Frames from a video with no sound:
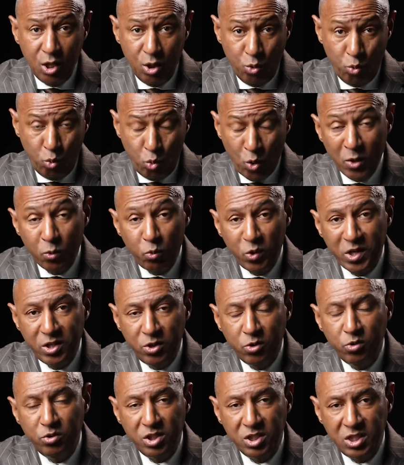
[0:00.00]
What we
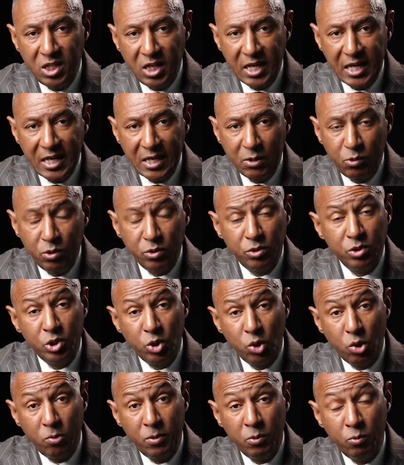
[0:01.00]
do today will
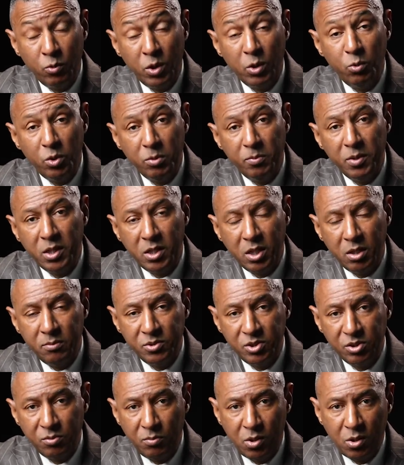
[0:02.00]
determine what we
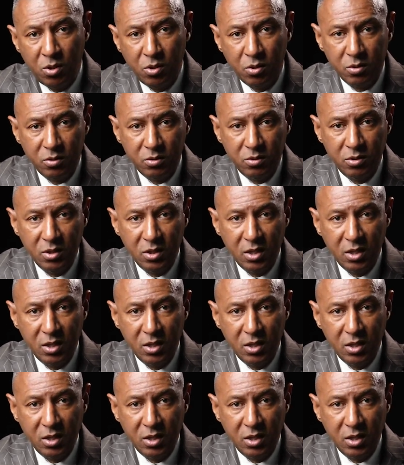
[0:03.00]
become tomorrow.